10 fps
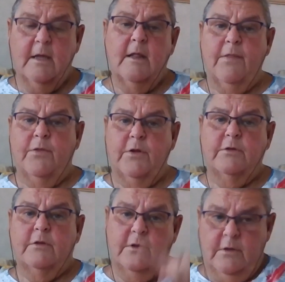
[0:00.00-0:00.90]
rather
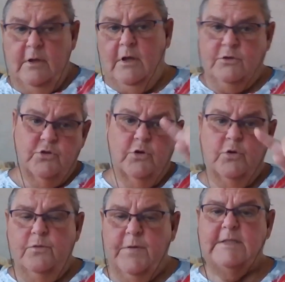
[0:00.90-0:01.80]
than a
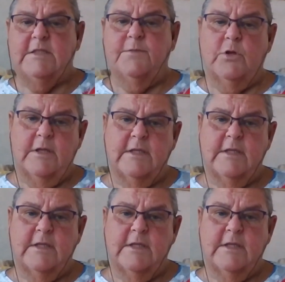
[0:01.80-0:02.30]
true festival